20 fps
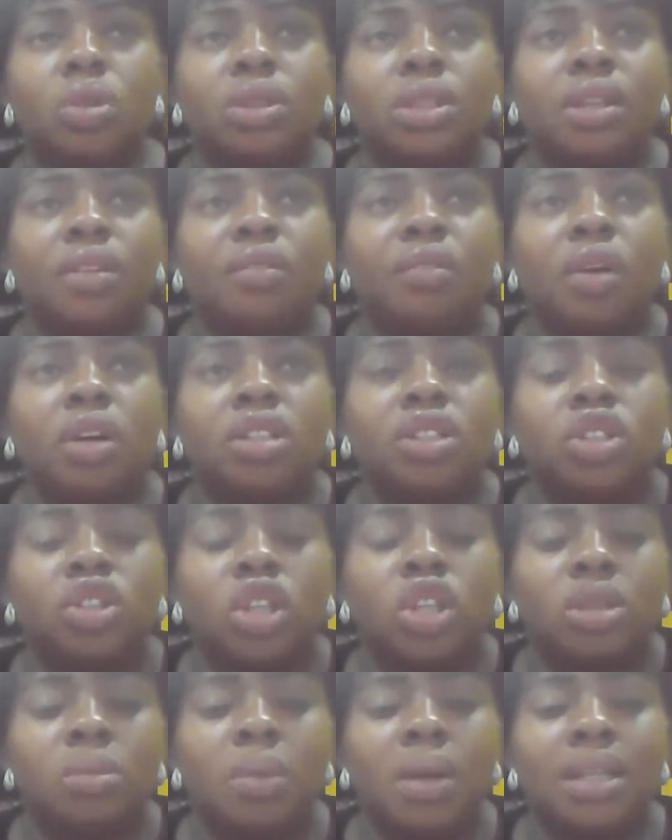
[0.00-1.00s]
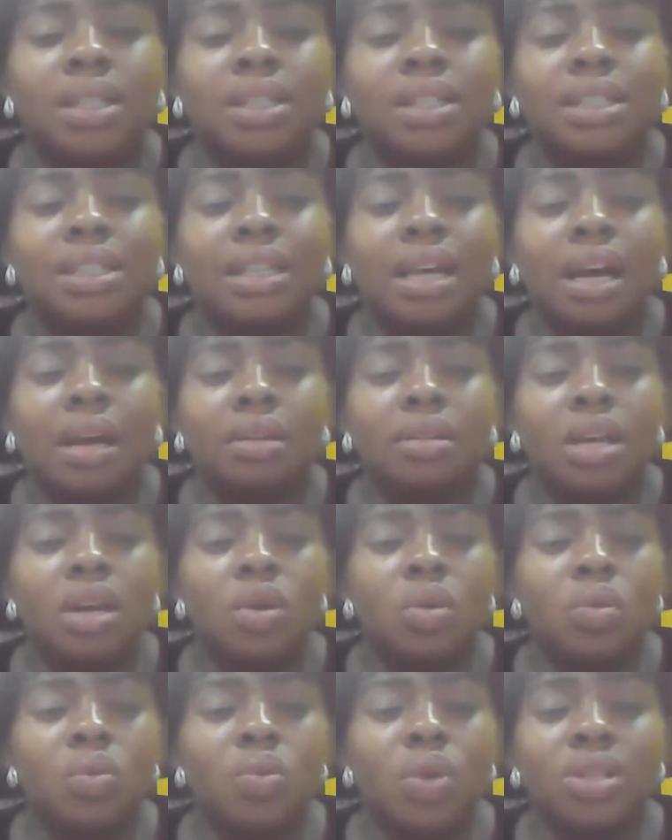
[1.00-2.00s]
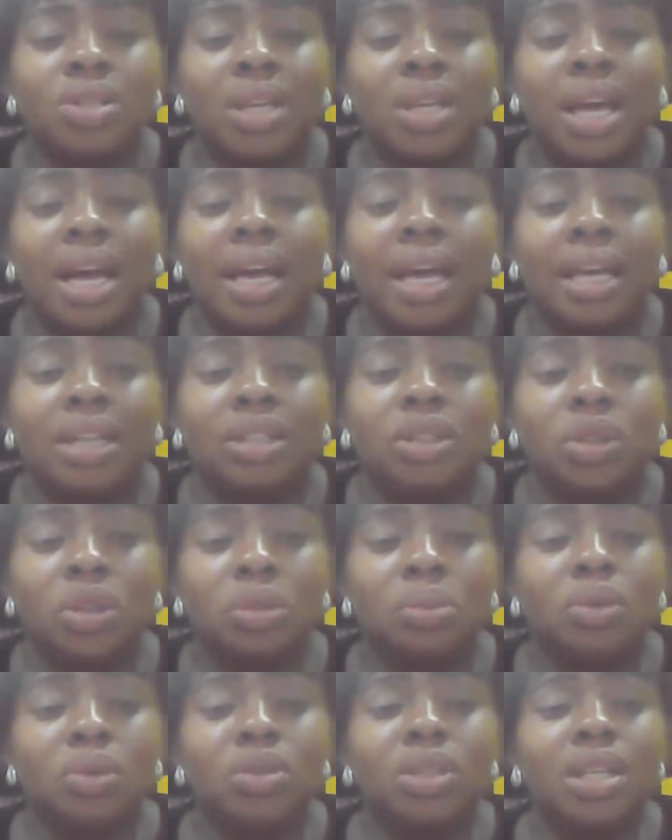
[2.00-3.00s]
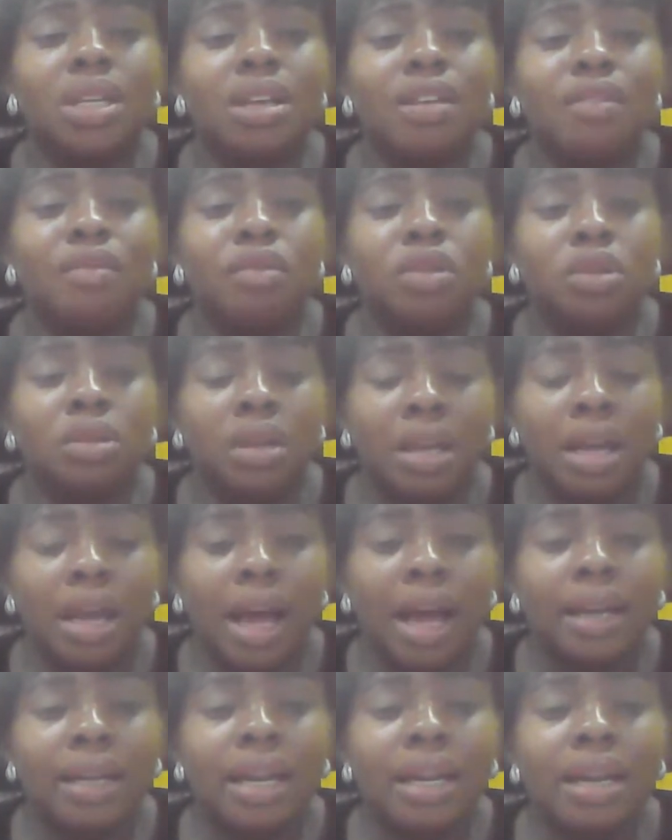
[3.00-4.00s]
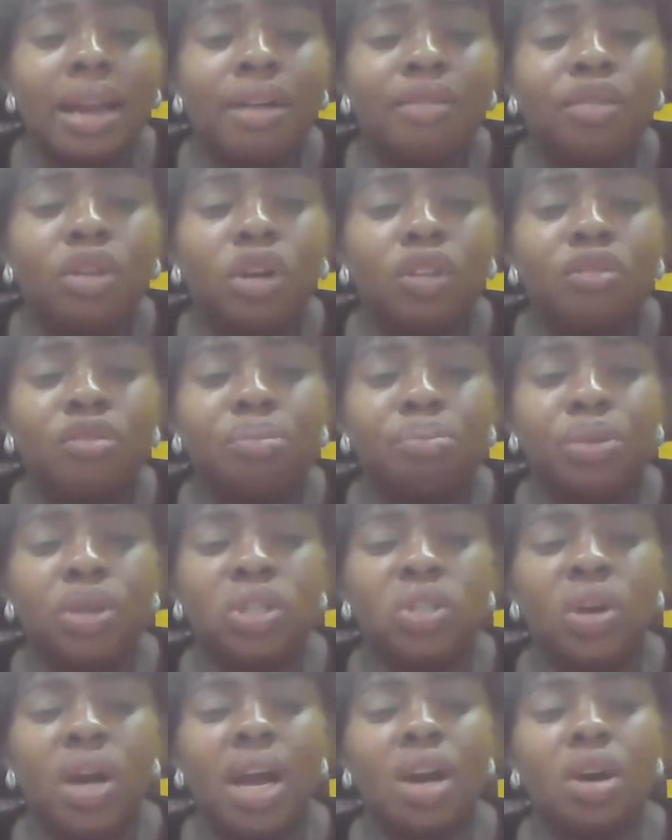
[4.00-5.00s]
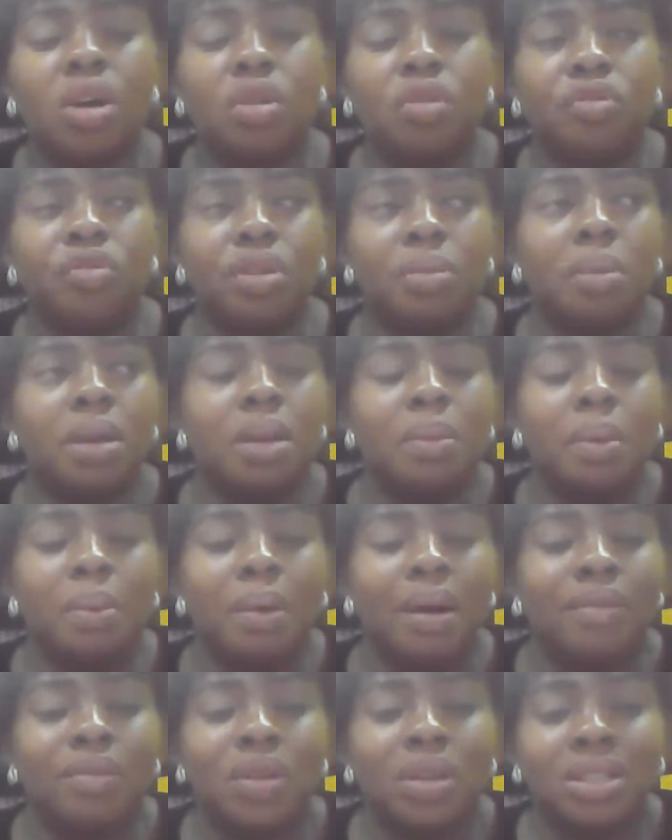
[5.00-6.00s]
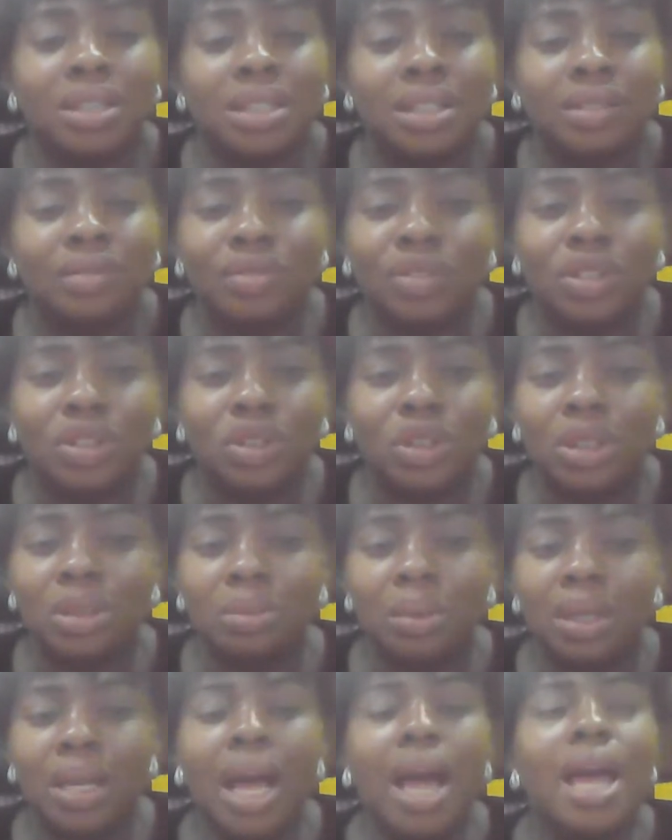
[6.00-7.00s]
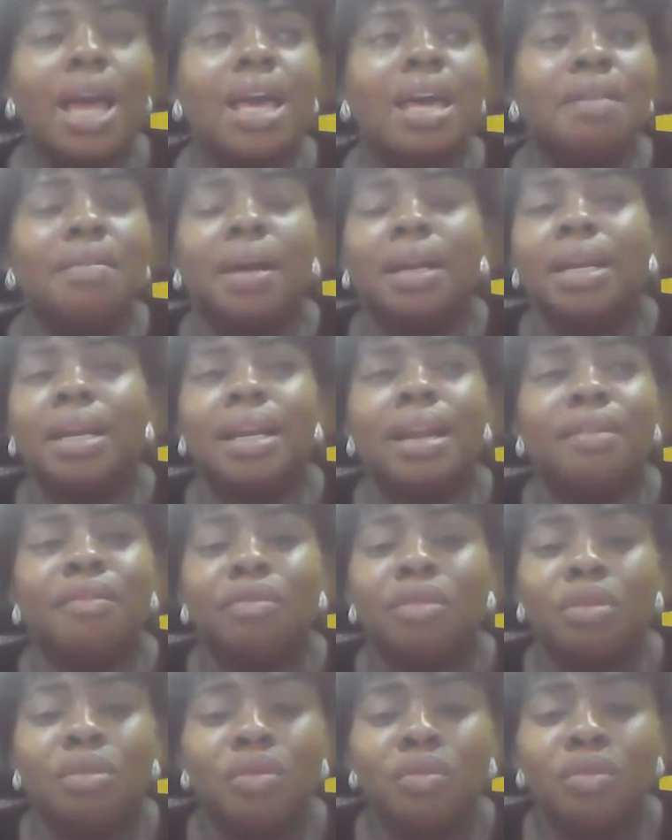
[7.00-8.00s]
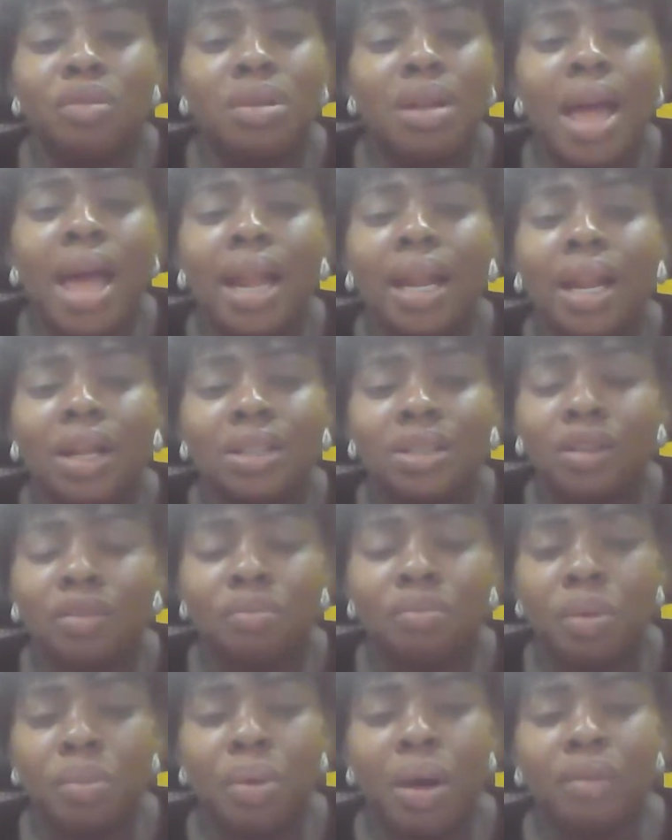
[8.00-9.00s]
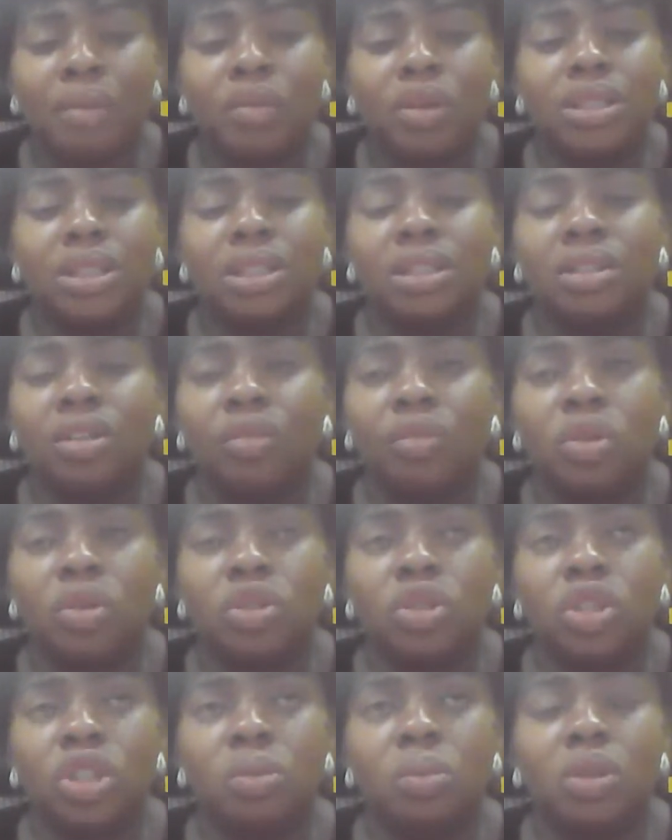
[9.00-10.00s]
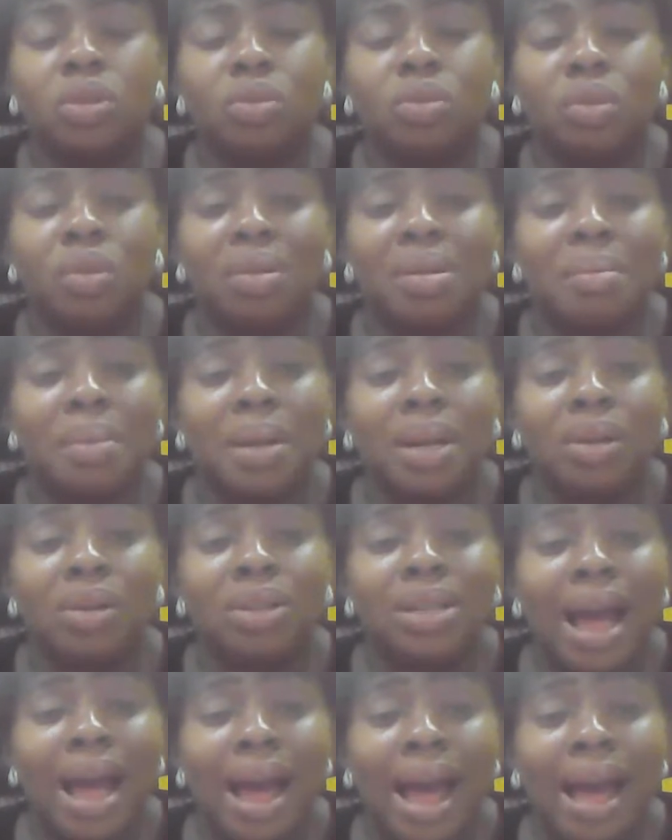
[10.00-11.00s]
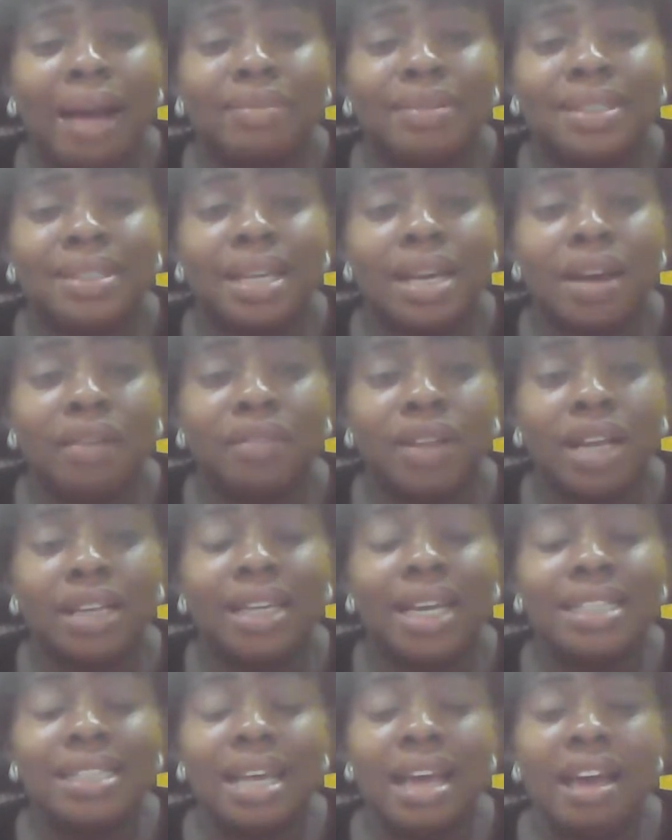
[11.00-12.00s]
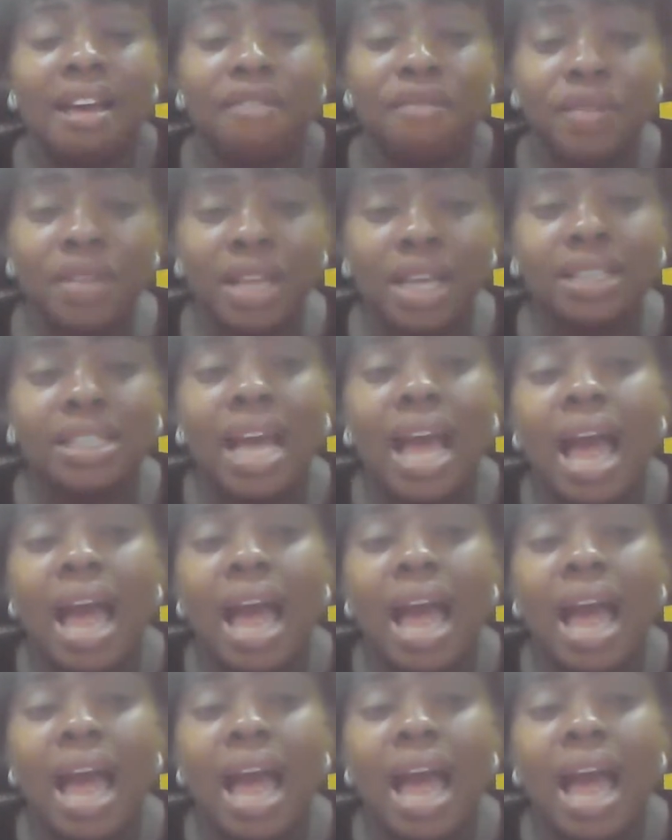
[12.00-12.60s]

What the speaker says: default judgment, these are ways you can get judgment. See, even at the level of pre-trial conference, many people have gotten default judgment. Even at the level, even a lot of people have gotten default judgment. Oh my Lord, I have served, and there's evidence.